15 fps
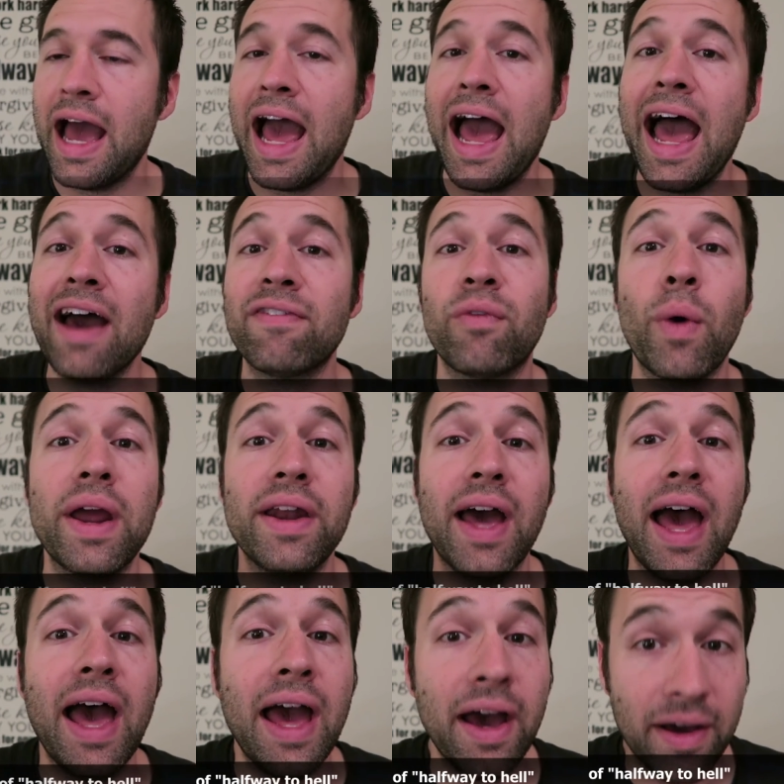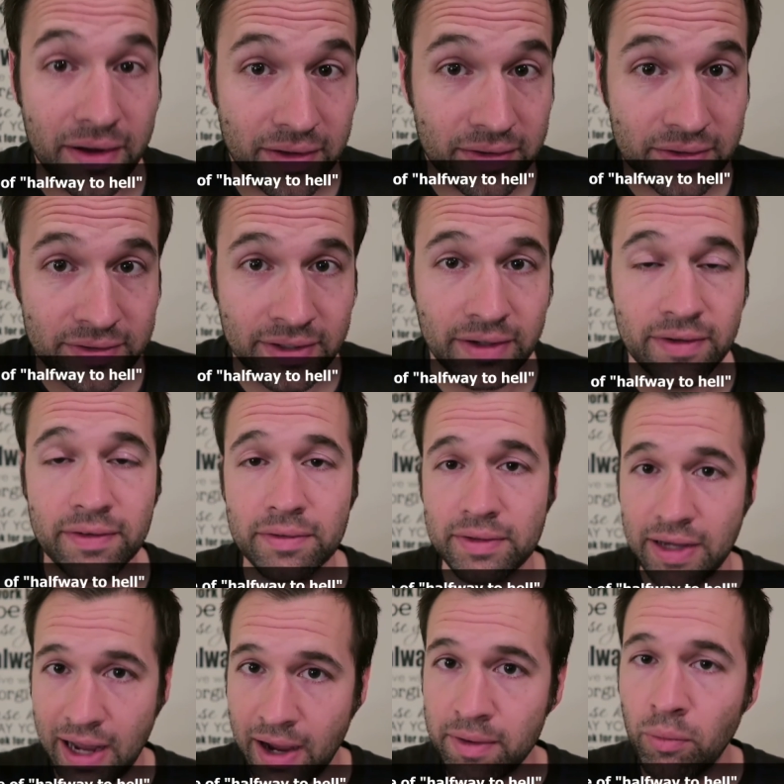halfway to hell. Now,
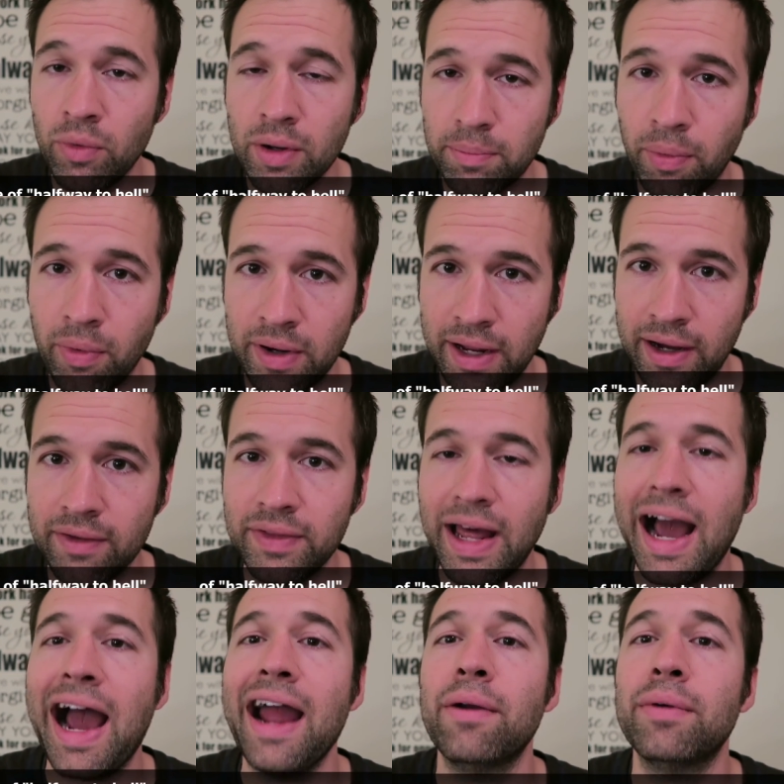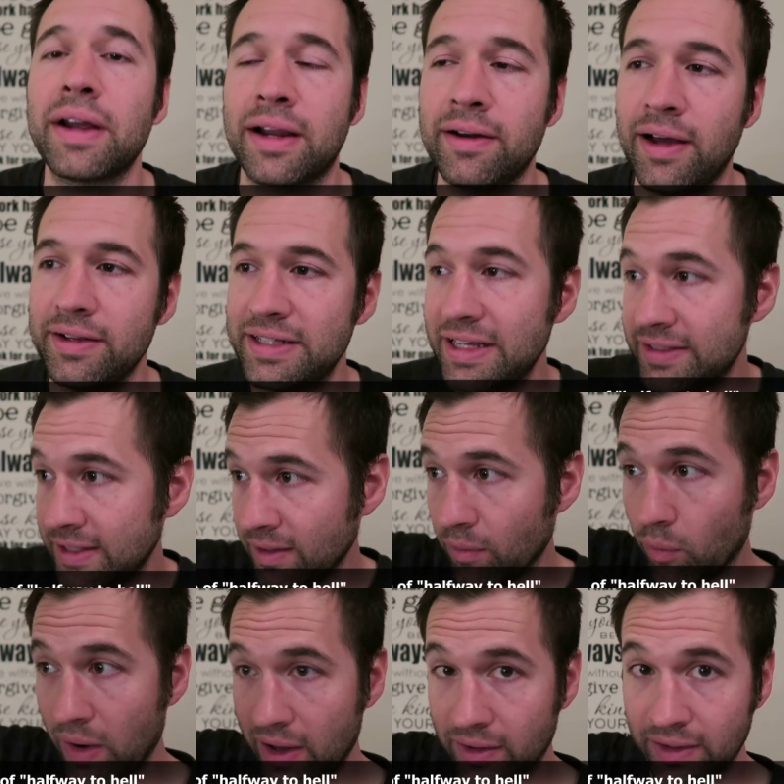I want to point out that I recognize he's in a
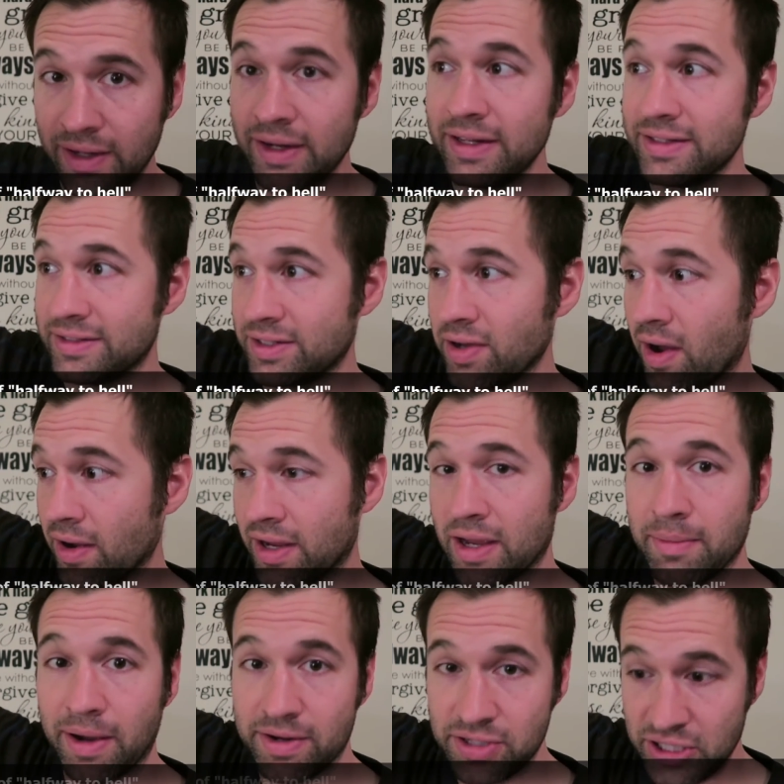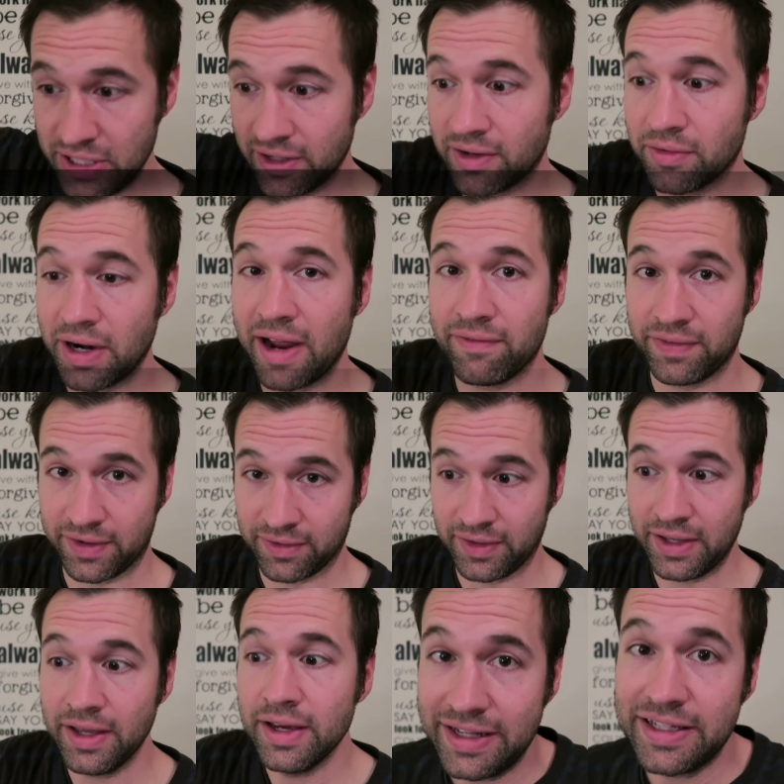well and he's talking about
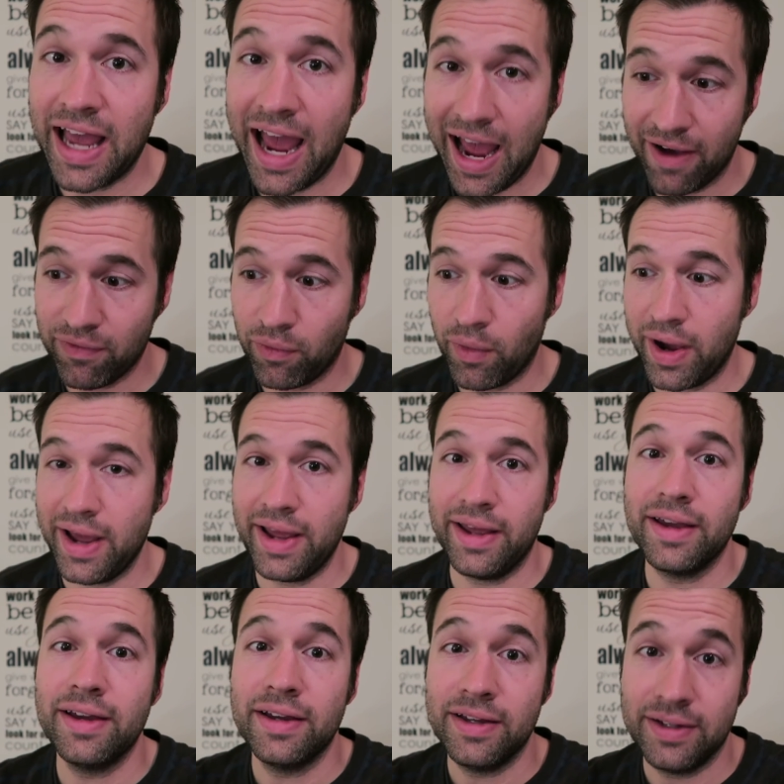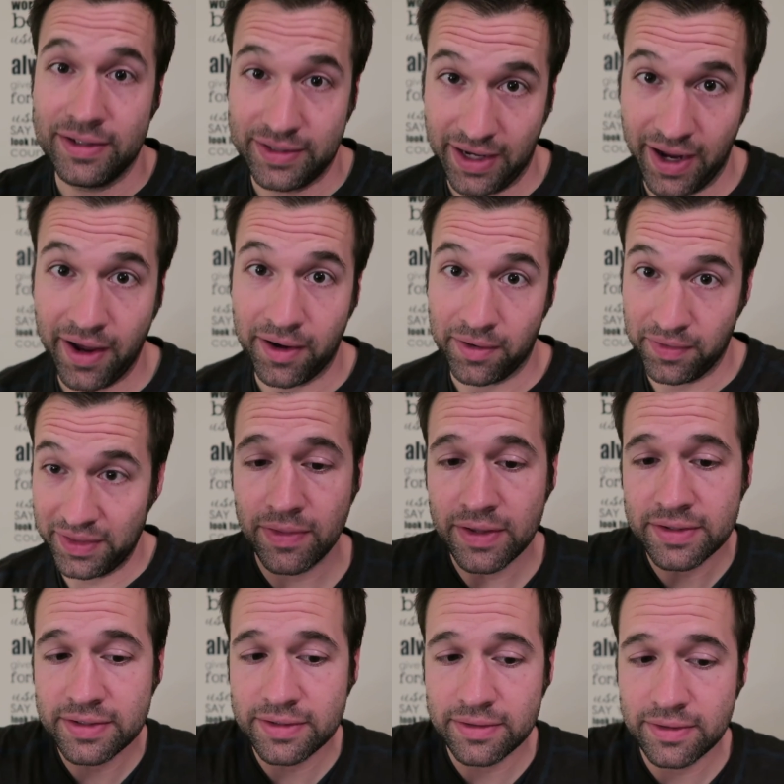geographically, he's halfway to hell.
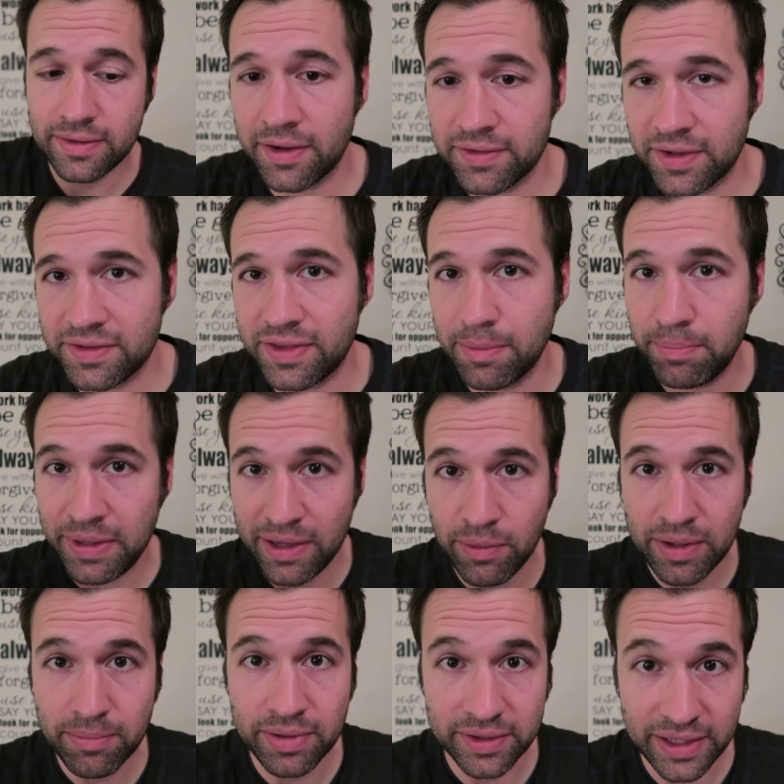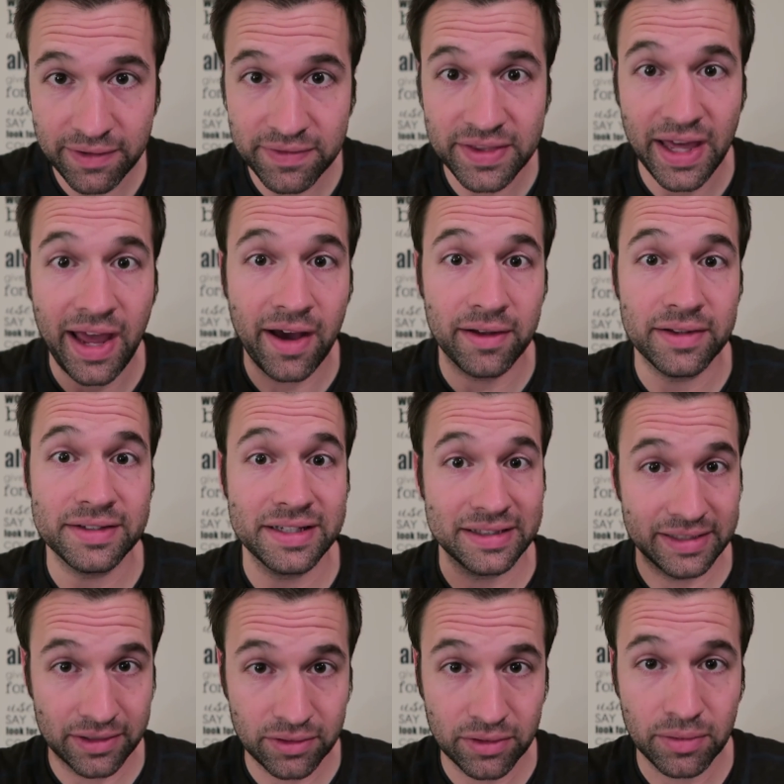This tells us that Pee Wee believes that hell is a
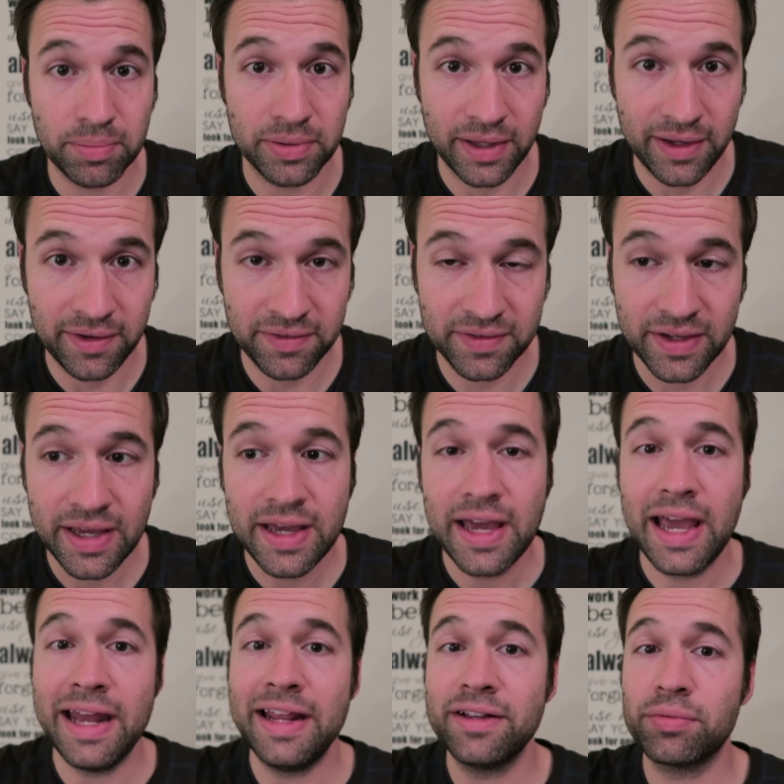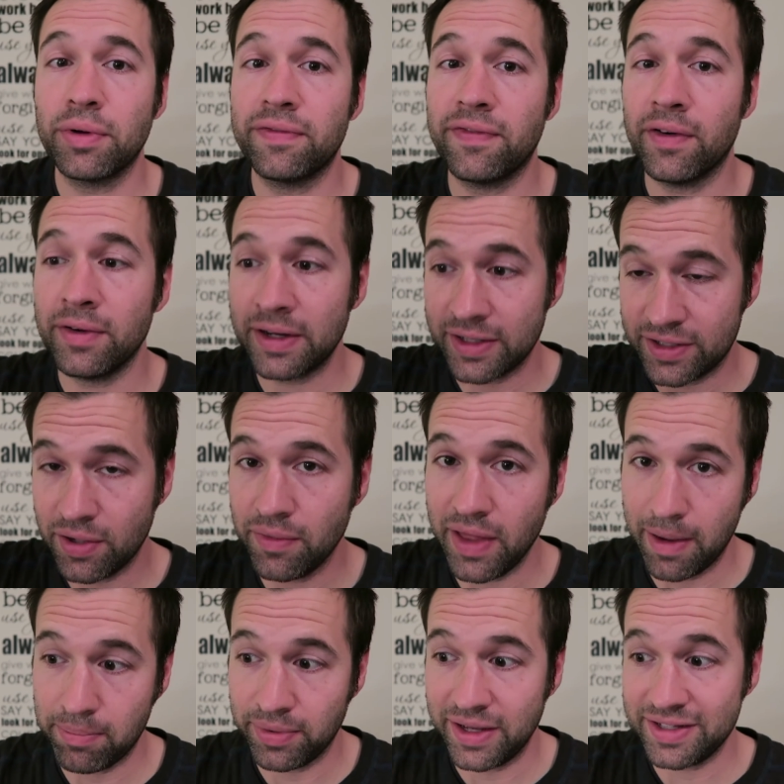literal place and he's referring to
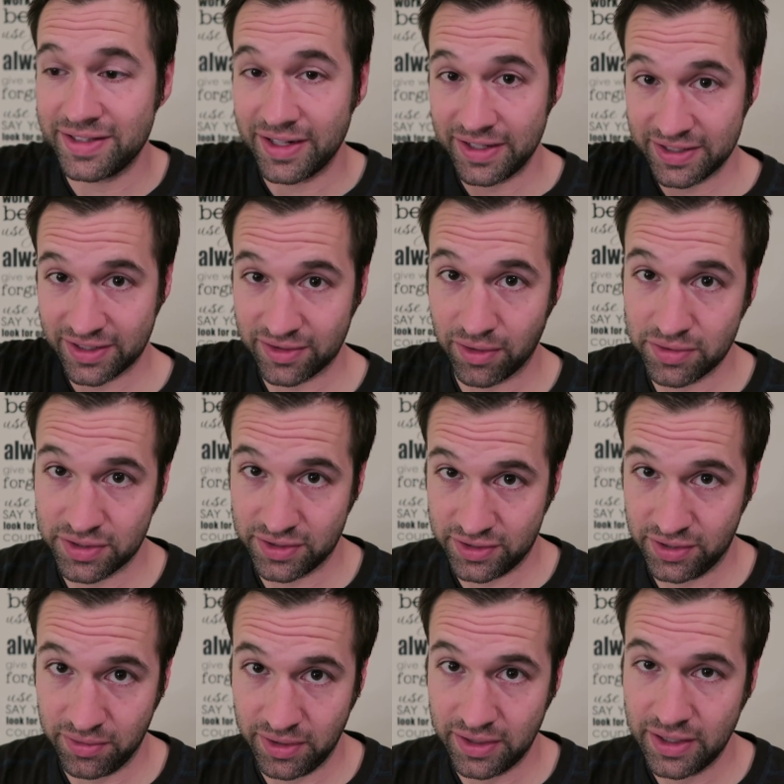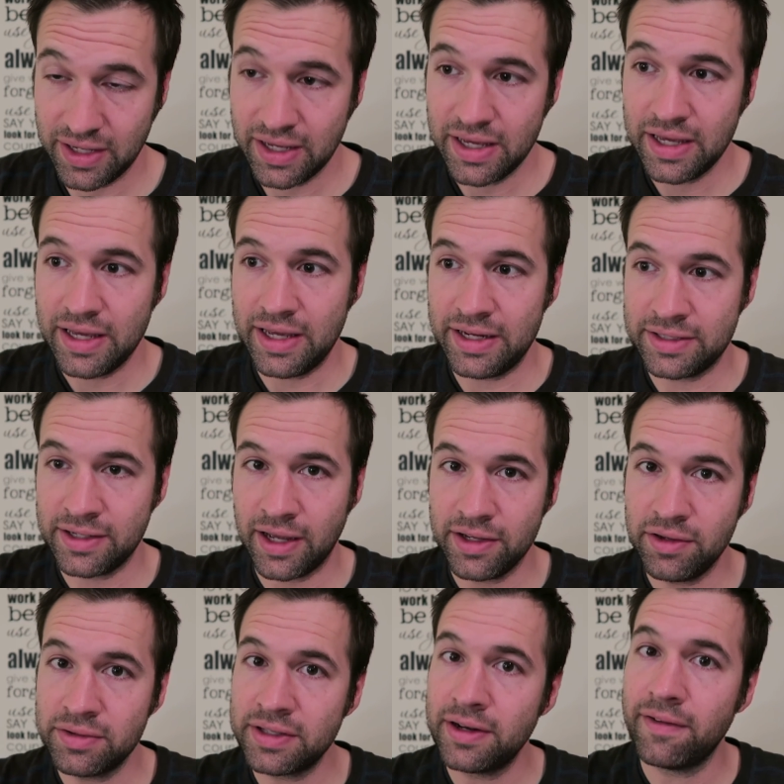that place that he's closer to it. He's not
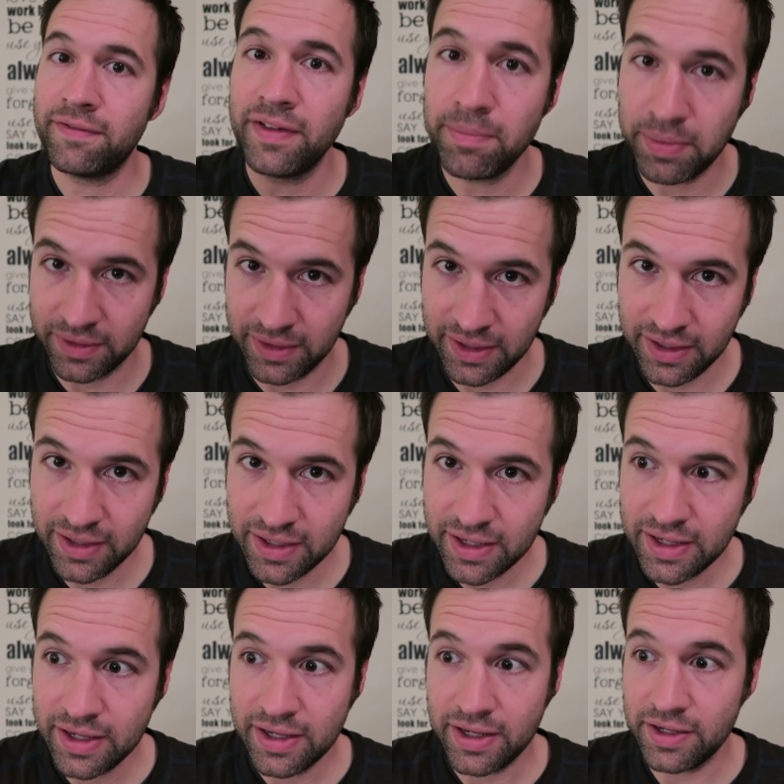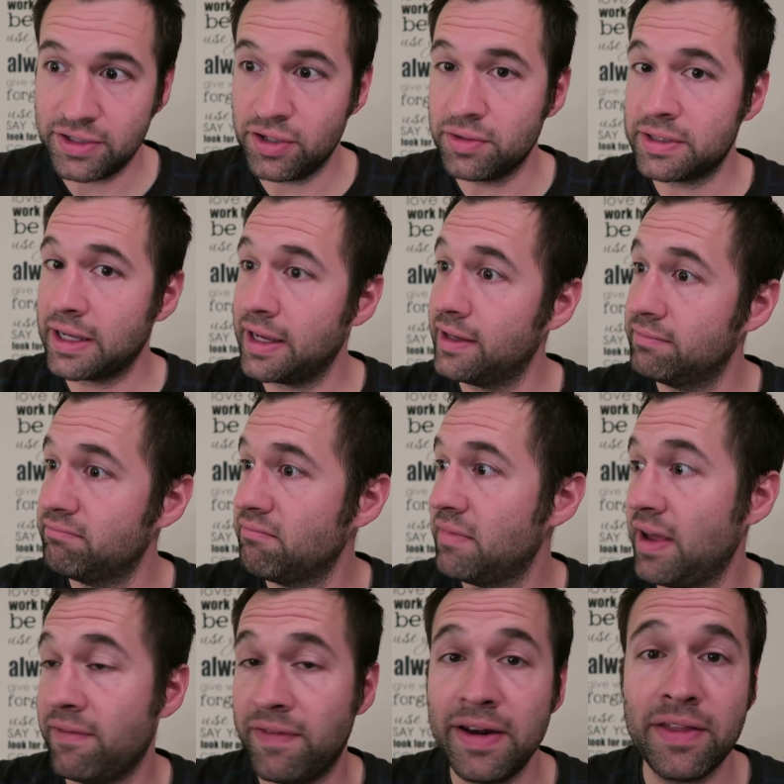using it flippantly, he's using it,
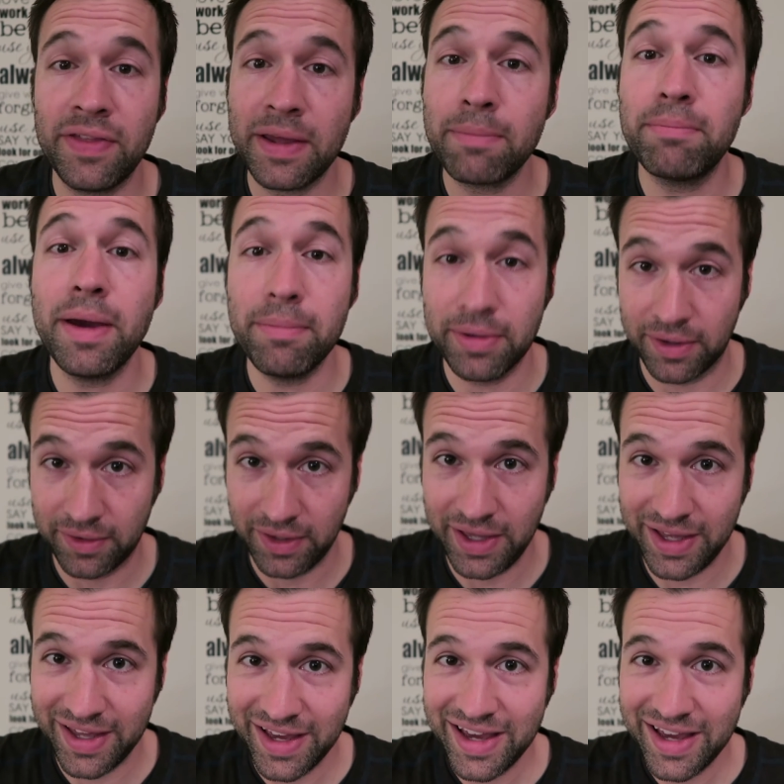if anything, biblically.